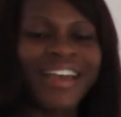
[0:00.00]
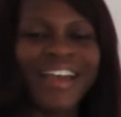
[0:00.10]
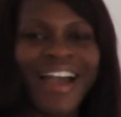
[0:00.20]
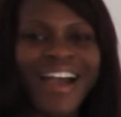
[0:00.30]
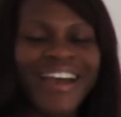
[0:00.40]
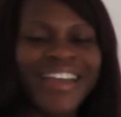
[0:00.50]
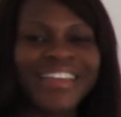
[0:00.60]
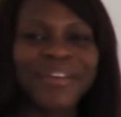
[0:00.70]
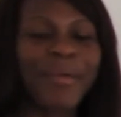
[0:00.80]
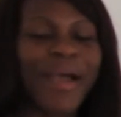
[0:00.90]

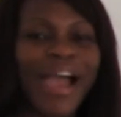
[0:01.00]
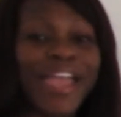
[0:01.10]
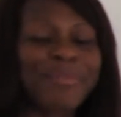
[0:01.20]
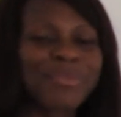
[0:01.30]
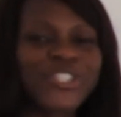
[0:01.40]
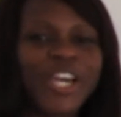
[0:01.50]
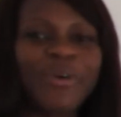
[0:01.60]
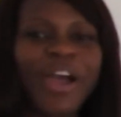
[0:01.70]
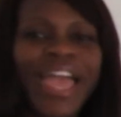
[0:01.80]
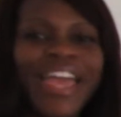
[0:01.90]
Hi, I am
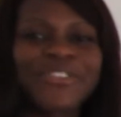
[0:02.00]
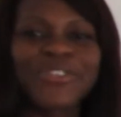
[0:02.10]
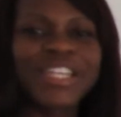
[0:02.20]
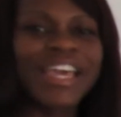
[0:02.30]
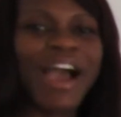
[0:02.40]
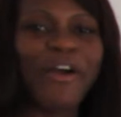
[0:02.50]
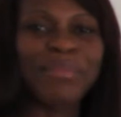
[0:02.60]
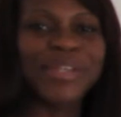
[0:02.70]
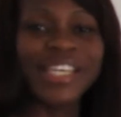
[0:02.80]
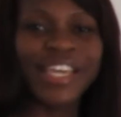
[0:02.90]
Muchakwa and today I will
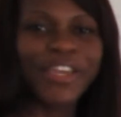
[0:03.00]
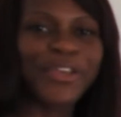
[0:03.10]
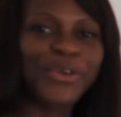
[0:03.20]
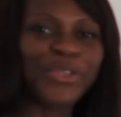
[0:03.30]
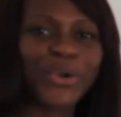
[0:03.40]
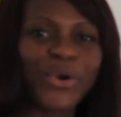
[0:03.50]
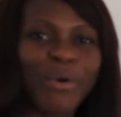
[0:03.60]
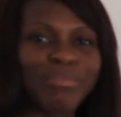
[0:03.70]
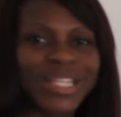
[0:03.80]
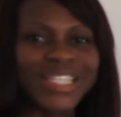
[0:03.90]
be taking you through
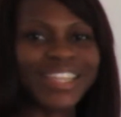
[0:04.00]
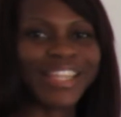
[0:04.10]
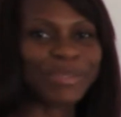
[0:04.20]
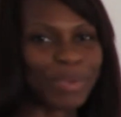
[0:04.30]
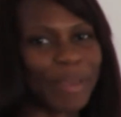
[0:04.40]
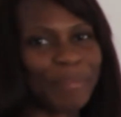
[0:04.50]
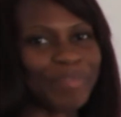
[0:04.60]
completing the square.